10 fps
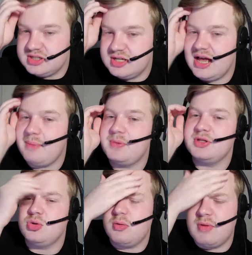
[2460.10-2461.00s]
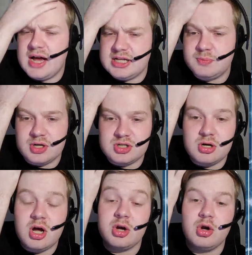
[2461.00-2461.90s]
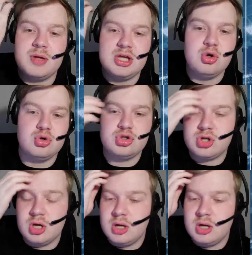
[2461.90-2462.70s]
happen to arise, because they're not going to be used